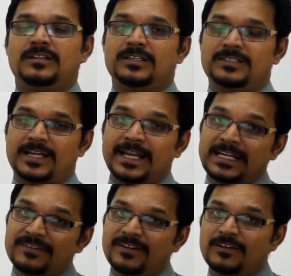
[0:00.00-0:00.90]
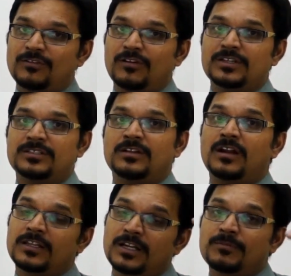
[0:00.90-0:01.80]
the scientific knowledge
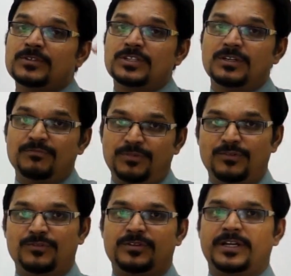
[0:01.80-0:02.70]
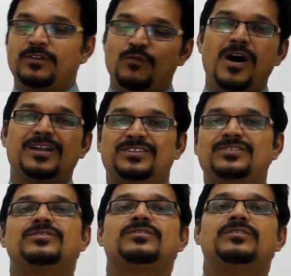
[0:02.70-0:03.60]
not that much improved,
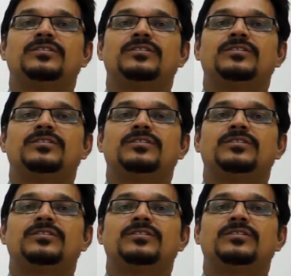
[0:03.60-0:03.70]
advanced.